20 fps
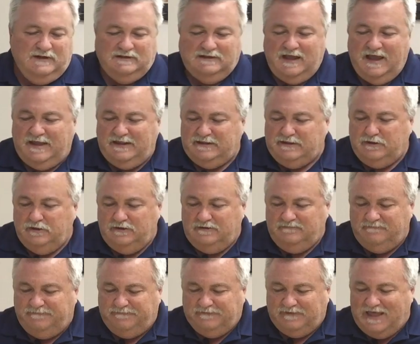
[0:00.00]
lays good
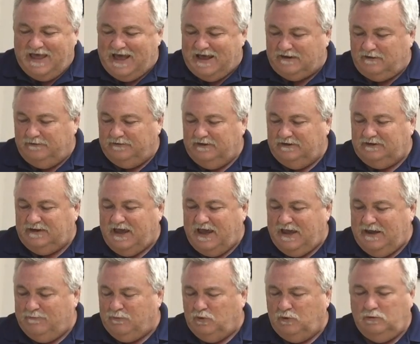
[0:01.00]
and flat on the
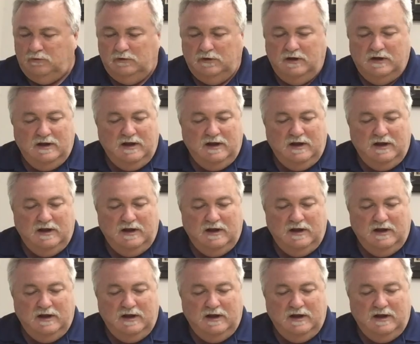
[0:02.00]
table.